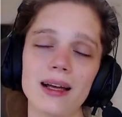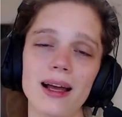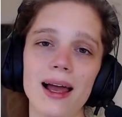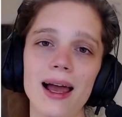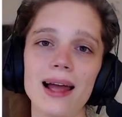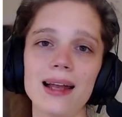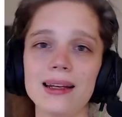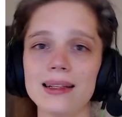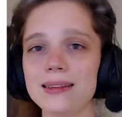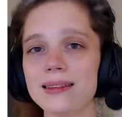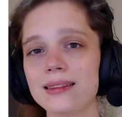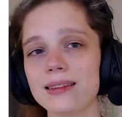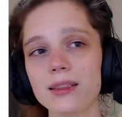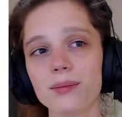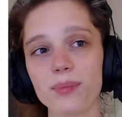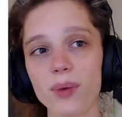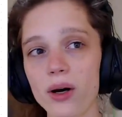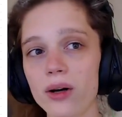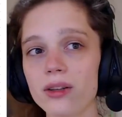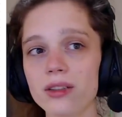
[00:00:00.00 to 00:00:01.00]
And let's
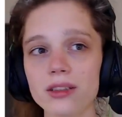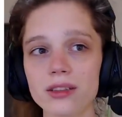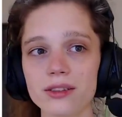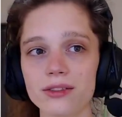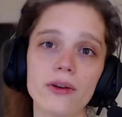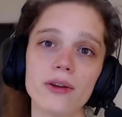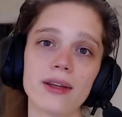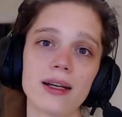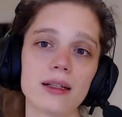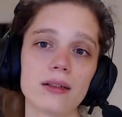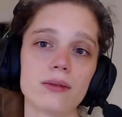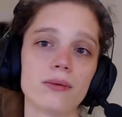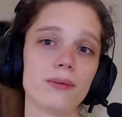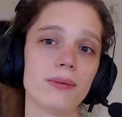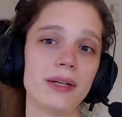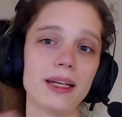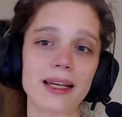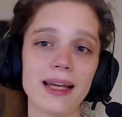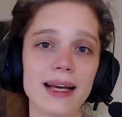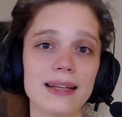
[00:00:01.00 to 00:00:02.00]
suppose that
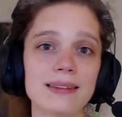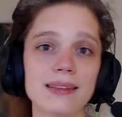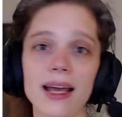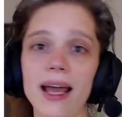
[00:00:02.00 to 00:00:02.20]
we get